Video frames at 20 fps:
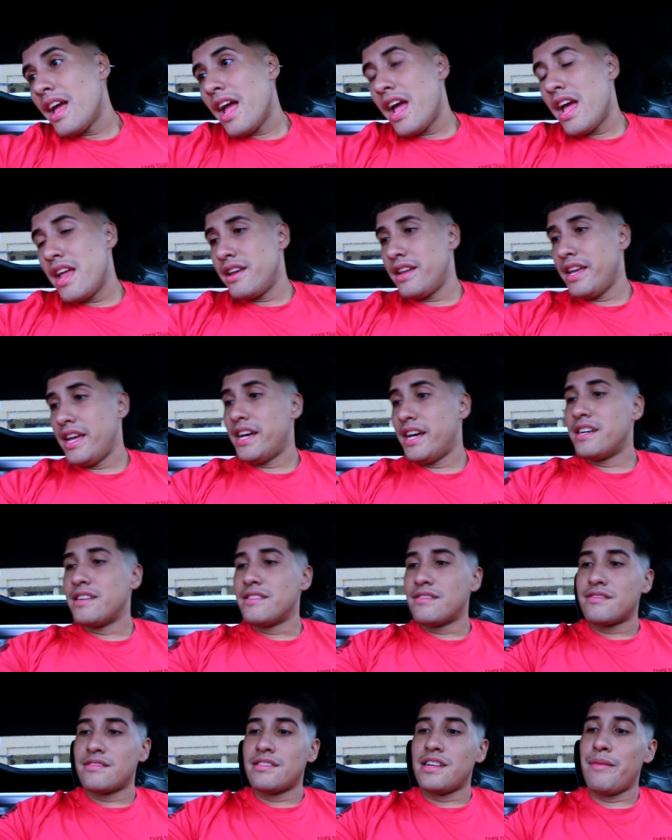And yeah,
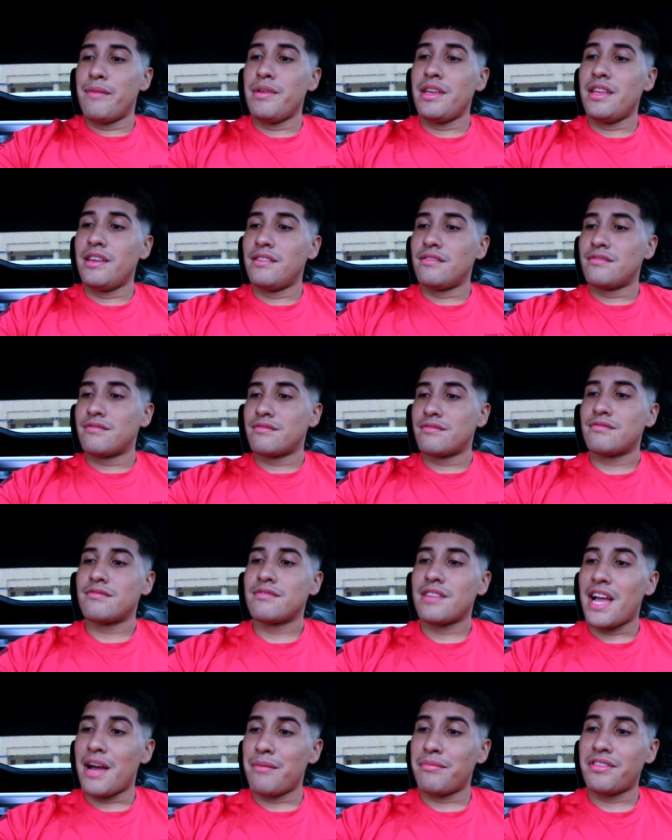I mean,
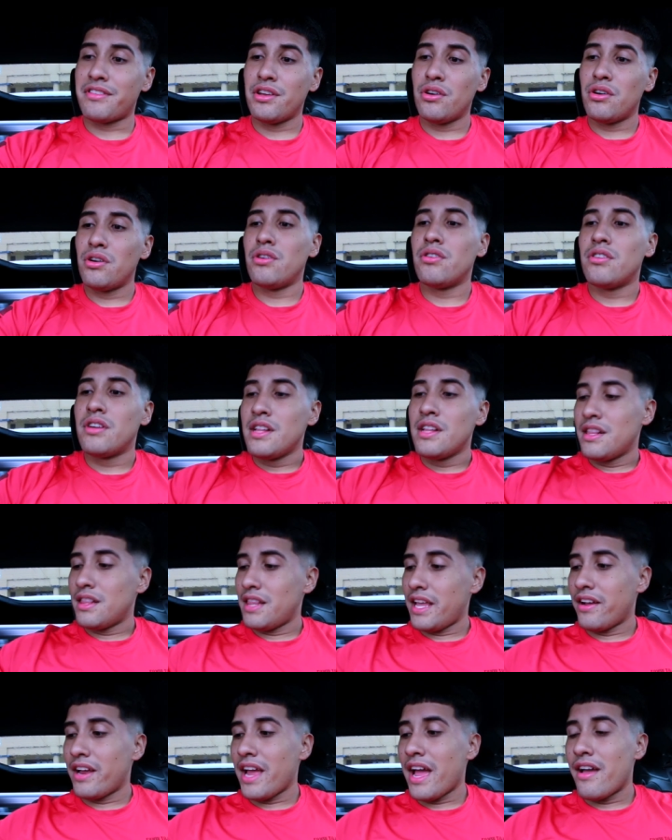I'm still
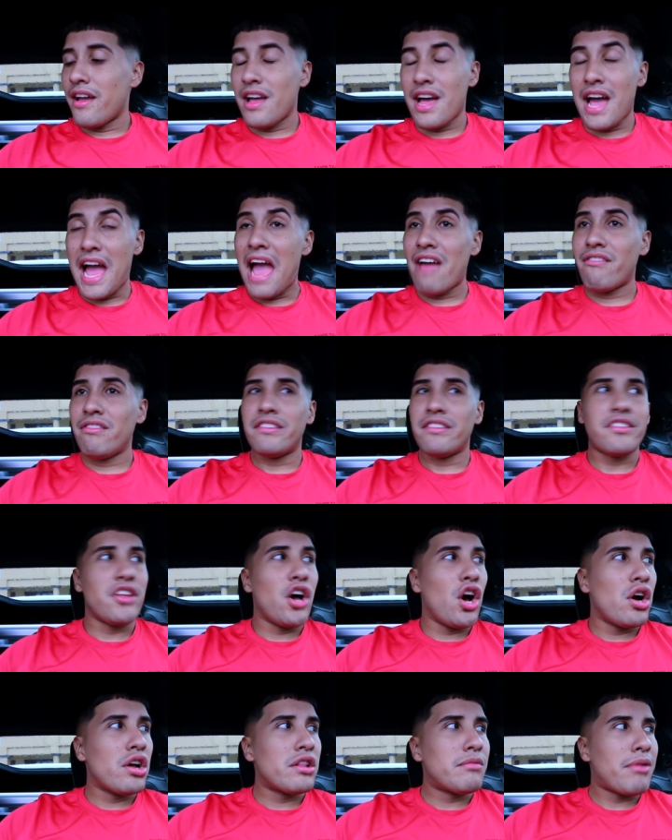like I haven't
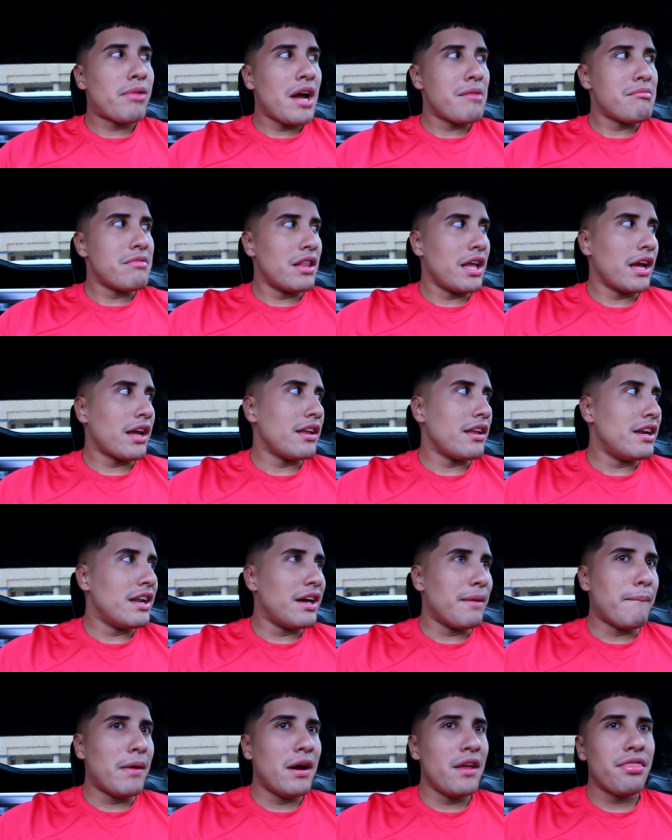installed probably like in
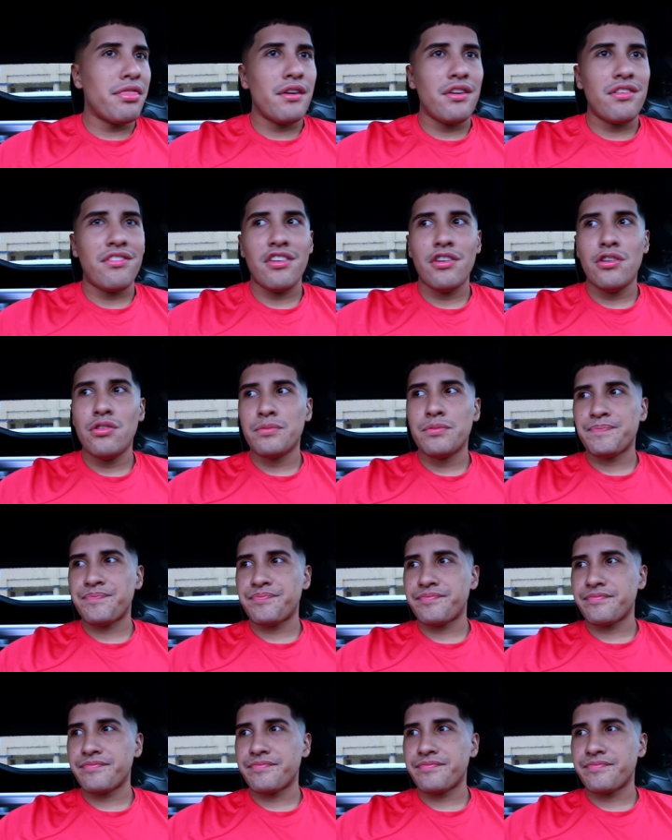a month or two.